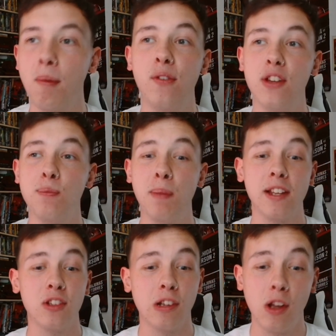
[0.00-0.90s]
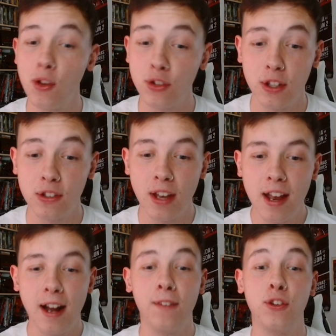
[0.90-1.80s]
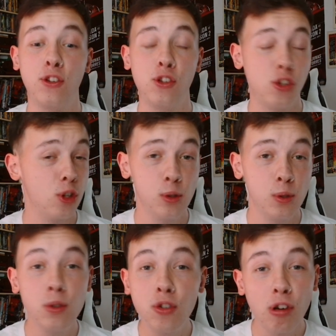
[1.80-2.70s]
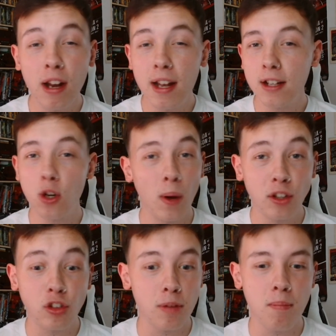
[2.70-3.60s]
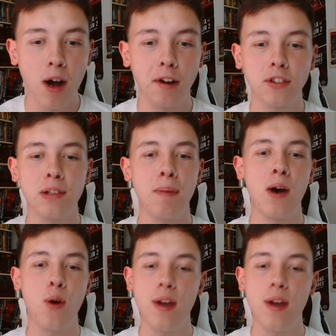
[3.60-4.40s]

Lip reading: of his biggest losses have huge question marks about